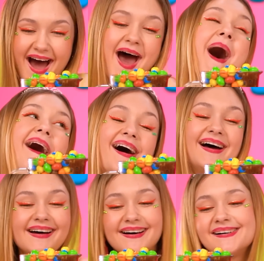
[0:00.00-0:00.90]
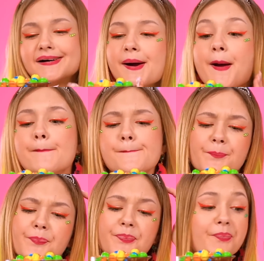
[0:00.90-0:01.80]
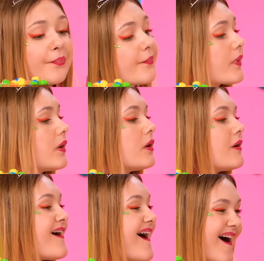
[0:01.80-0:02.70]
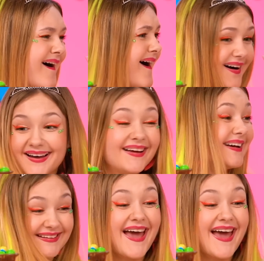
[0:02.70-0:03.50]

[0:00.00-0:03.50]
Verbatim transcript: Double rainbow chocolate drink. Overflow!